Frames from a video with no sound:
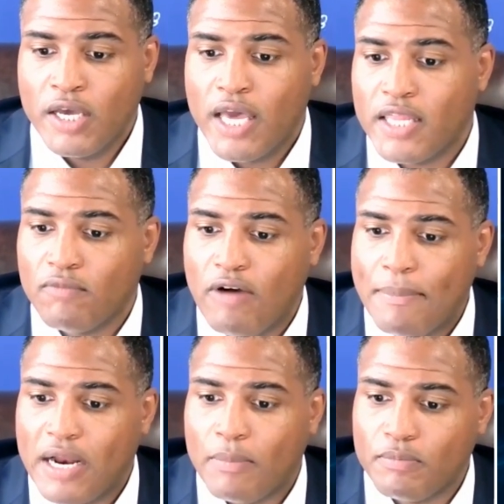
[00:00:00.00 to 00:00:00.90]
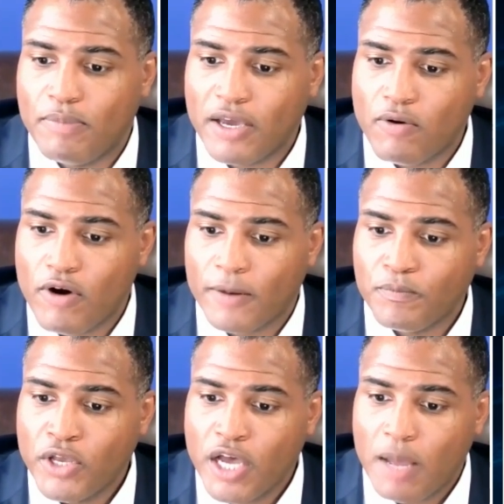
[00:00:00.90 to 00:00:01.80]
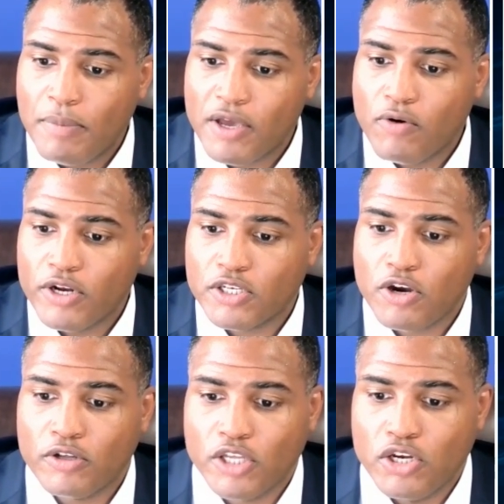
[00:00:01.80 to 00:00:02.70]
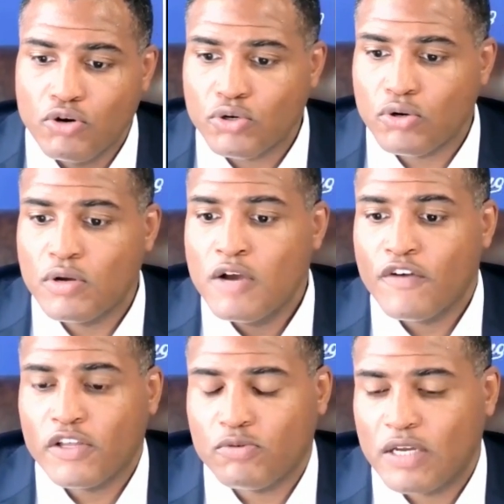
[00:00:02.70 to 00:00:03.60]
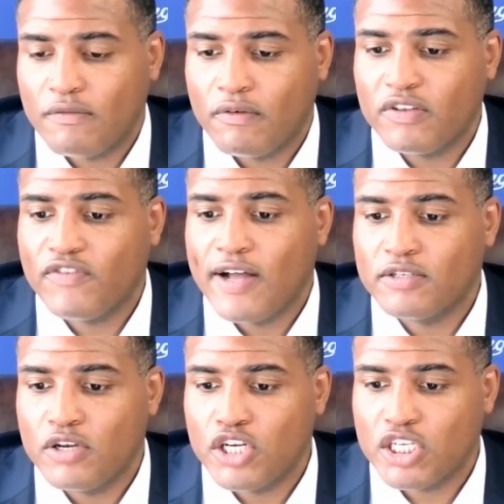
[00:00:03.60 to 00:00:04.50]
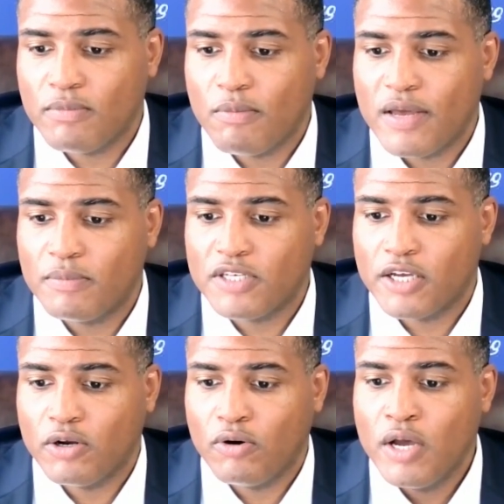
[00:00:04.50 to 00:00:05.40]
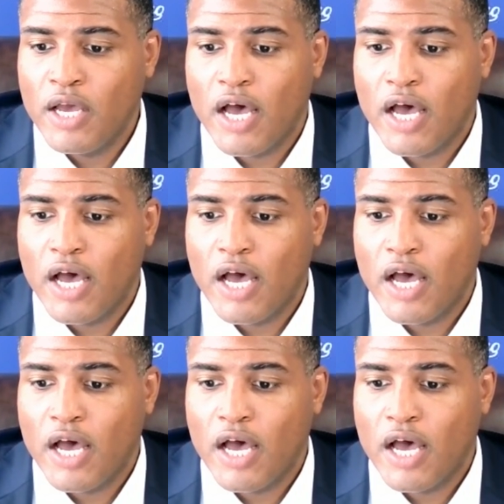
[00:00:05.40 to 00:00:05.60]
And then wrapping up with Bitcoin, Bitcoin is currently neutral from the perspective of its volatility, just a momentum signal.